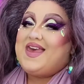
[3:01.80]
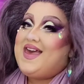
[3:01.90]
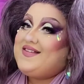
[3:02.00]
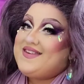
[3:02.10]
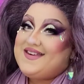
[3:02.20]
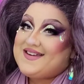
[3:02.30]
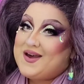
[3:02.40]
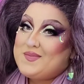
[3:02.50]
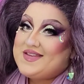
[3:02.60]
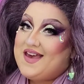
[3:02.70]
Elliott
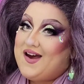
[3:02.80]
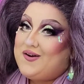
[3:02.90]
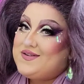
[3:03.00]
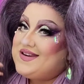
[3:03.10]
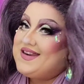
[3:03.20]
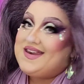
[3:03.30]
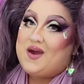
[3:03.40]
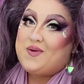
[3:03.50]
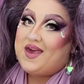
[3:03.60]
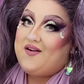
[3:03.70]
comes out.
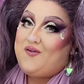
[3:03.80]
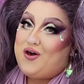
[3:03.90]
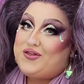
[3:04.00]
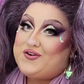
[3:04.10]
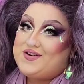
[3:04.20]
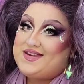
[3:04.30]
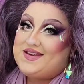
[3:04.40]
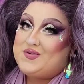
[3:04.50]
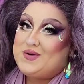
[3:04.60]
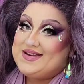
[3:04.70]
Now we have all
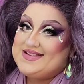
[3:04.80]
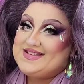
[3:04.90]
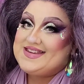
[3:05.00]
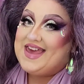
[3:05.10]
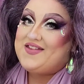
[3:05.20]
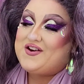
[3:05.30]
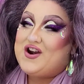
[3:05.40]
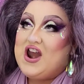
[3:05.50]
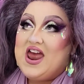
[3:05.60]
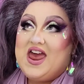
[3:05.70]
13 queens
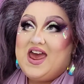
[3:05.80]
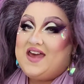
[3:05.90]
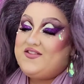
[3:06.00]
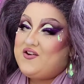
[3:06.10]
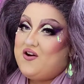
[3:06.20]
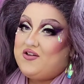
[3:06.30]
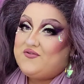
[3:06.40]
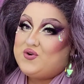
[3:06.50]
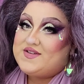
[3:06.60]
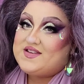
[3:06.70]
together, and they're all,
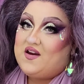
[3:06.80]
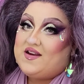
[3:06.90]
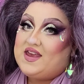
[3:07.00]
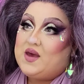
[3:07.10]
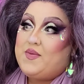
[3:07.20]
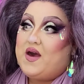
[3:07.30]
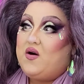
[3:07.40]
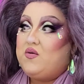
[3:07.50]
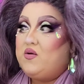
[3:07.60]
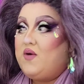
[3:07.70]
of course, talking
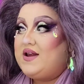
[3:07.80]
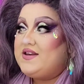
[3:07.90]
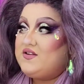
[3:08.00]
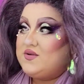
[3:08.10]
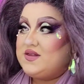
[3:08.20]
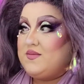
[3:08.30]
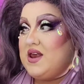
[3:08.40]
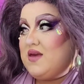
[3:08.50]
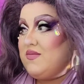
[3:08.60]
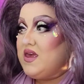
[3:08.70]
about, well, why did you
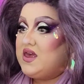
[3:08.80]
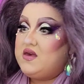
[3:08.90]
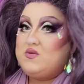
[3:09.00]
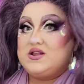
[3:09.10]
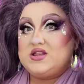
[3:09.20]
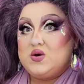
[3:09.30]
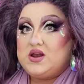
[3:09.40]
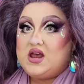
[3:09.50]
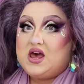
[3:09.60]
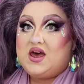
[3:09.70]
eliminate me, and what's
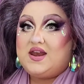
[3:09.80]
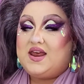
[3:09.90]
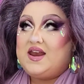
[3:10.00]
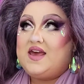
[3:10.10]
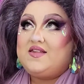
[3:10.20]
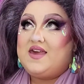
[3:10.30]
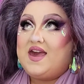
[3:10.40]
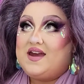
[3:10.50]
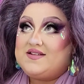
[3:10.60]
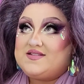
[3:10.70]
going on? And Elliott
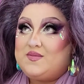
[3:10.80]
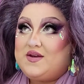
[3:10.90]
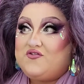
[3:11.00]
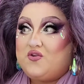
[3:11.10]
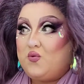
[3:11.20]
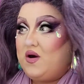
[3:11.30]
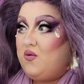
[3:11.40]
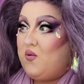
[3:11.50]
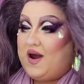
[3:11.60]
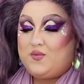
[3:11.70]
has to mention,
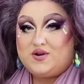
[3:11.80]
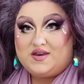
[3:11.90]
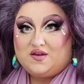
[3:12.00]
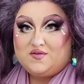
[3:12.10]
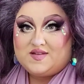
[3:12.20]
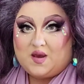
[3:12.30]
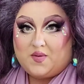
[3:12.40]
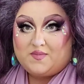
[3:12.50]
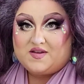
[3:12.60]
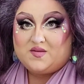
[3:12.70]
well, why wouldn't you step
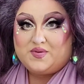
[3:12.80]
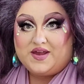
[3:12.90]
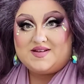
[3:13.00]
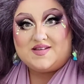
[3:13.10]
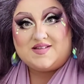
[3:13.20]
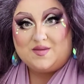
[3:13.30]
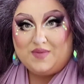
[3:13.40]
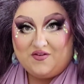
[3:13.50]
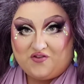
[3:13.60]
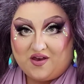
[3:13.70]
up to the plate to
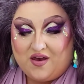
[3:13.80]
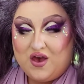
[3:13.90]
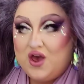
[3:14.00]
Tamisha?